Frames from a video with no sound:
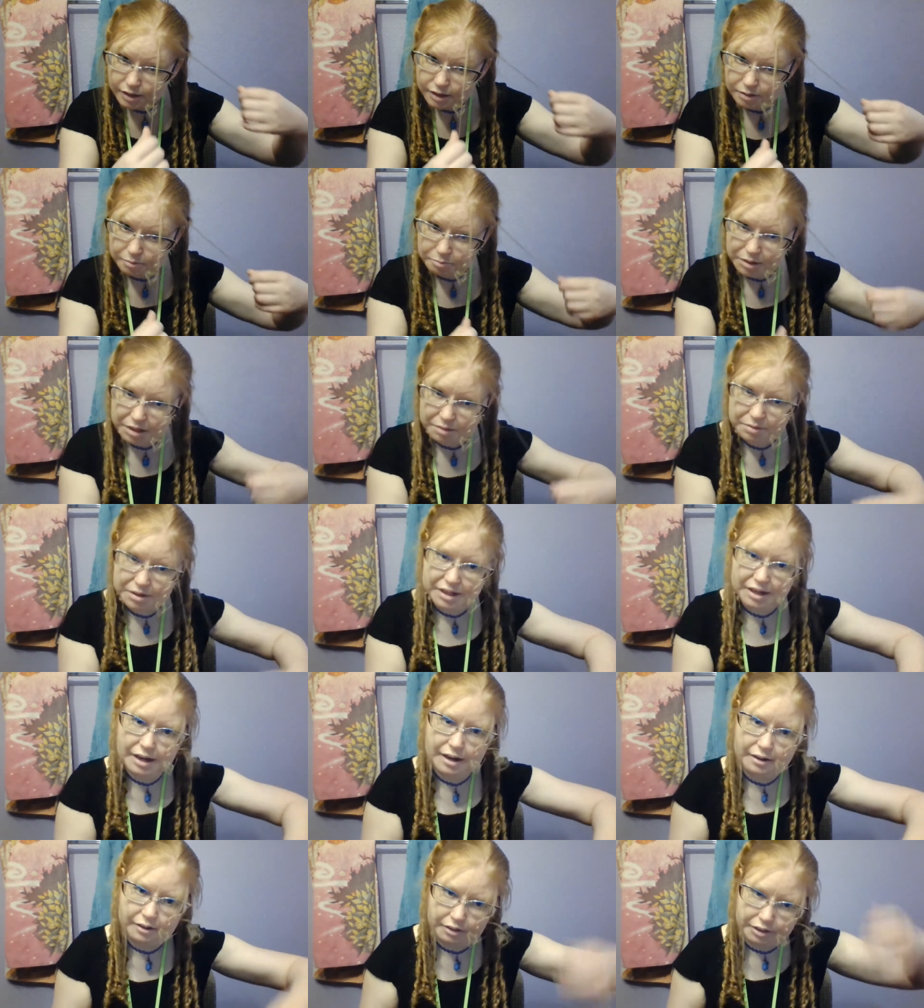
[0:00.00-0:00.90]
Maybe
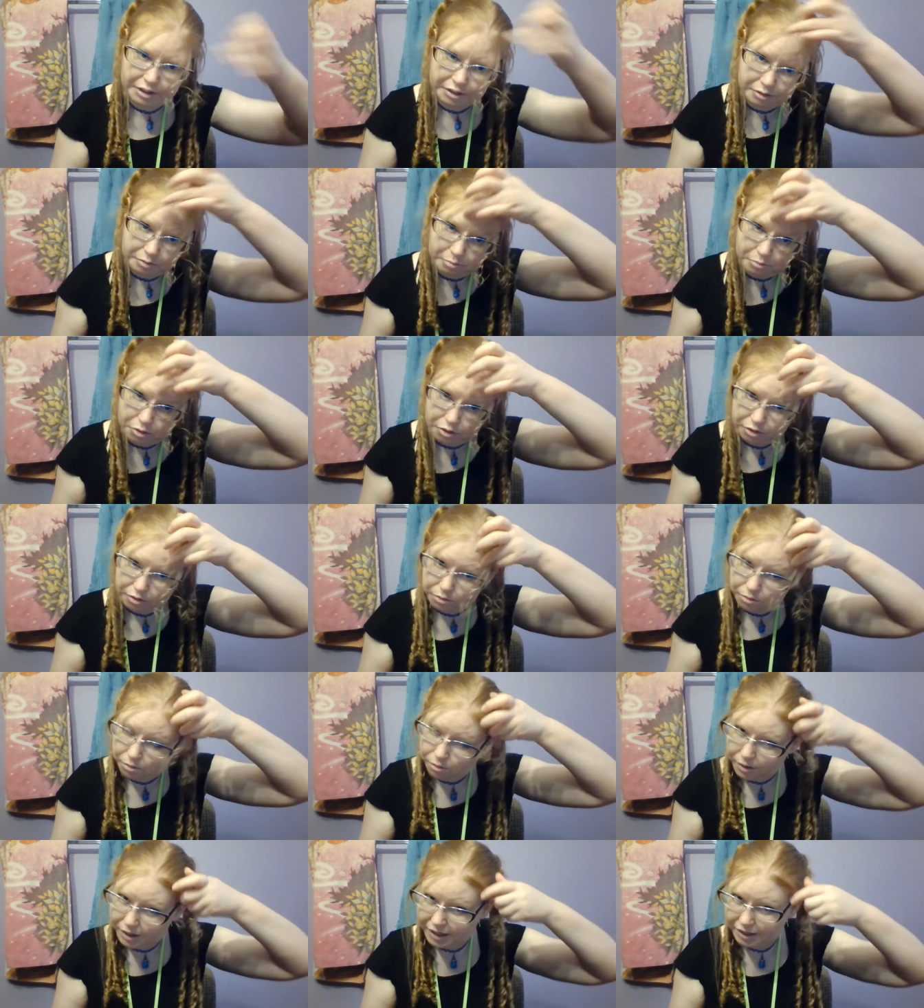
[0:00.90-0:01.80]
add a little more
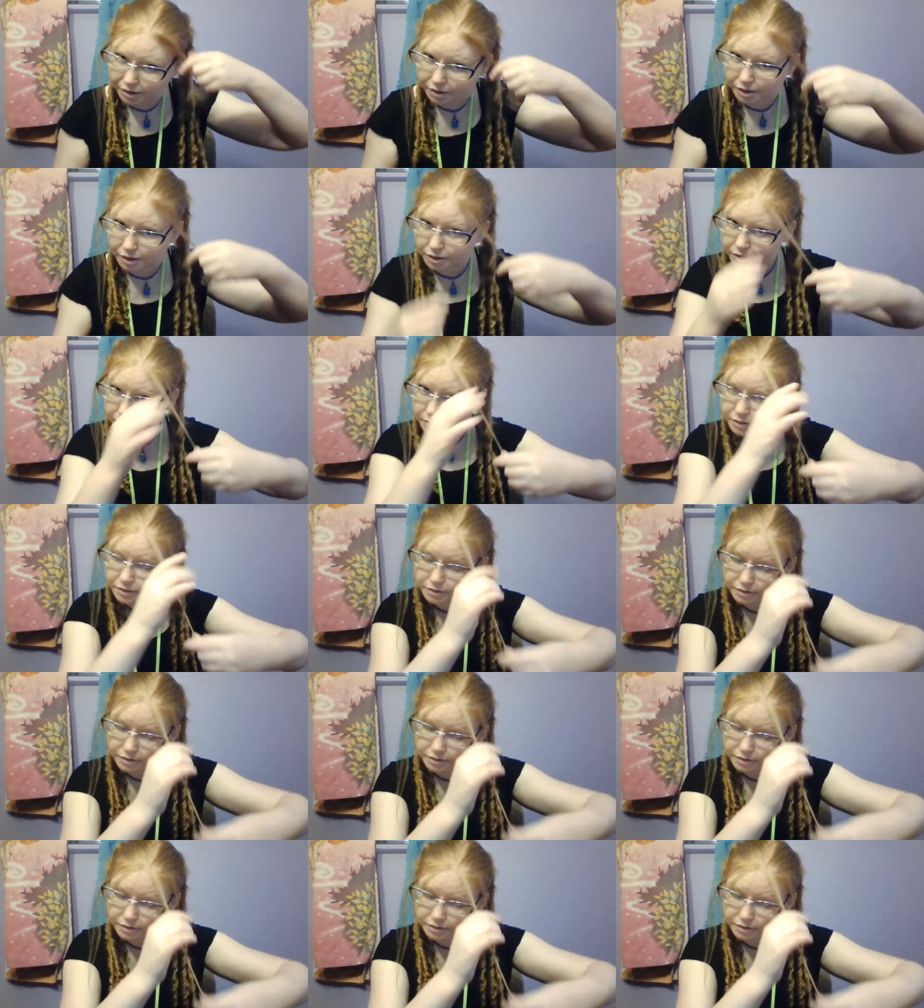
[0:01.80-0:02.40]
oil.